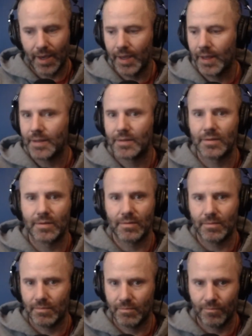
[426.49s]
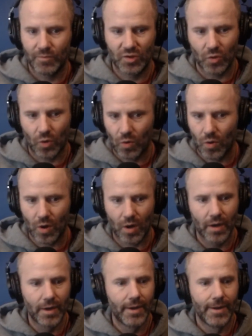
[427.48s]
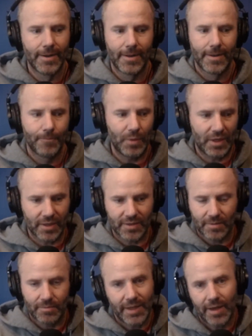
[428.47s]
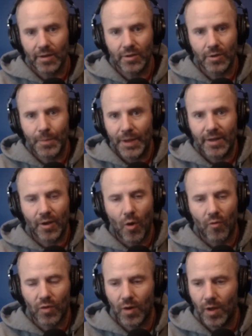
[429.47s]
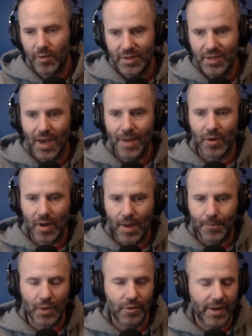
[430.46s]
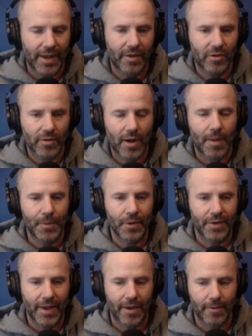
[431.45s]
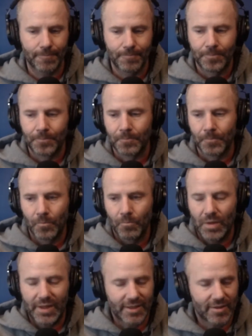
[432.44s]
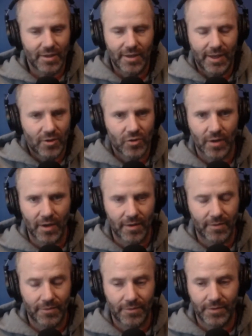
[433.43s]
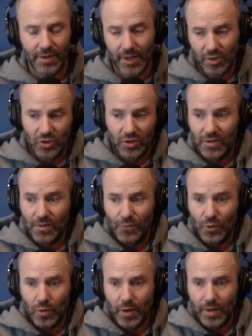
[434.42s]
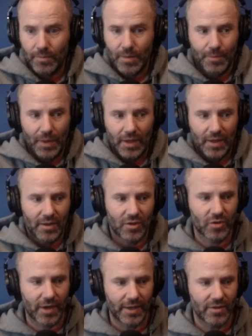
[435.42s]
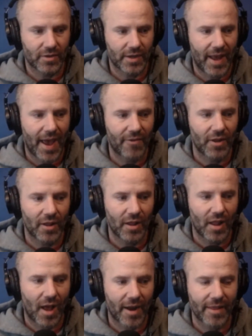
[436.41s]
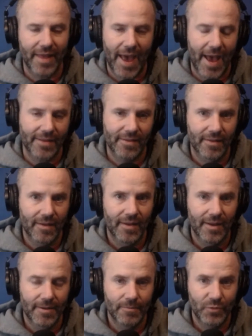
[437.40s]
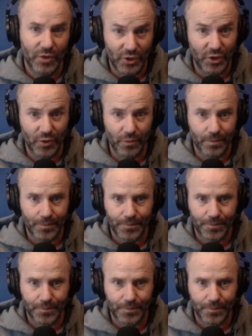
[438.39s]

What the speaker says: It's sore because I'm down, you're bending over all the time, you're up, you're down, you're up, you're down. But that's the nature of not just flooring, but being in the trades. You're going to have a lot of that to do.